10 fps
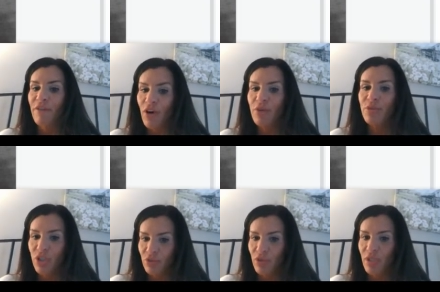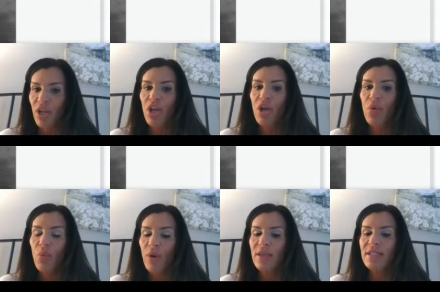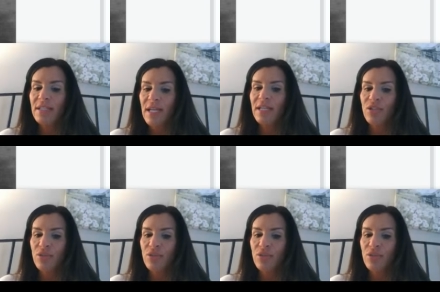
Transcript: farm children once attended